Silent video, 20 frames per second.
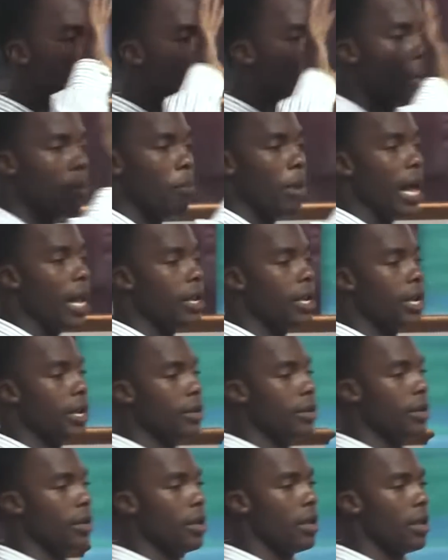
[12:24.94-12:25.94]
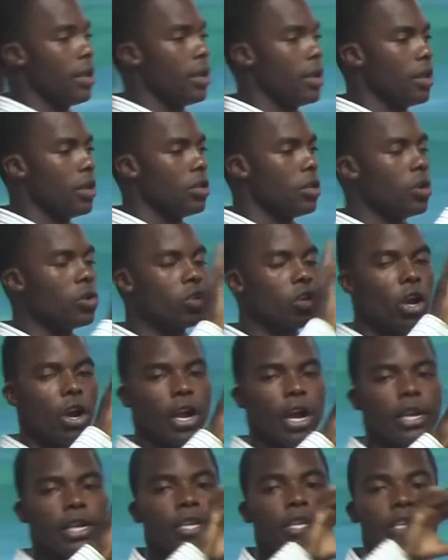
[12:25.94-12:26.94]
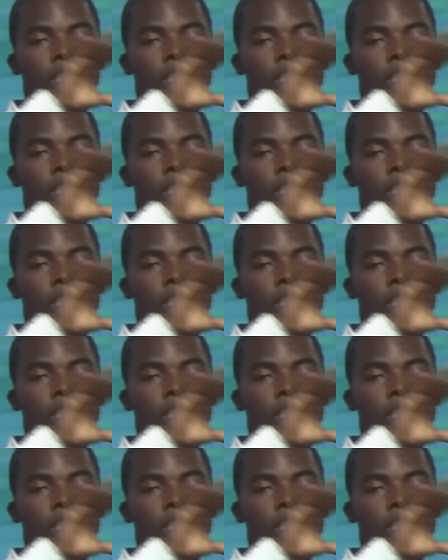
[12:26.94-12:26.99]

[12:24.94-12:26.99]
um, rebellion, no, sorry, under